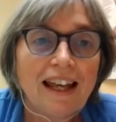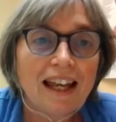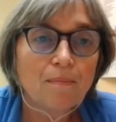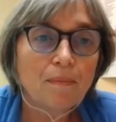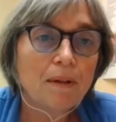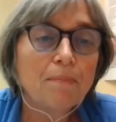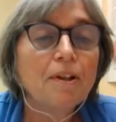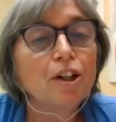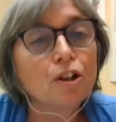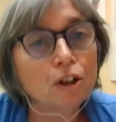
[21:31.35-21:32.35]
and people
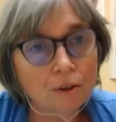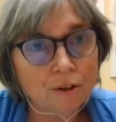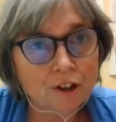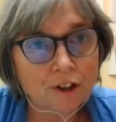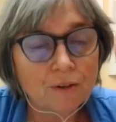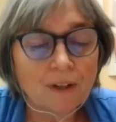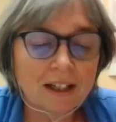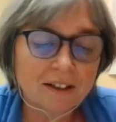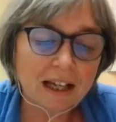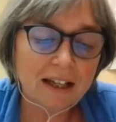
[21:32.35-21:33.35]
that are close to you
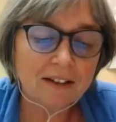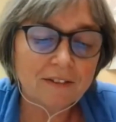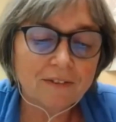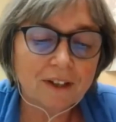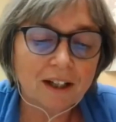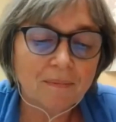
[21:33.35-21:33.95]
as kind of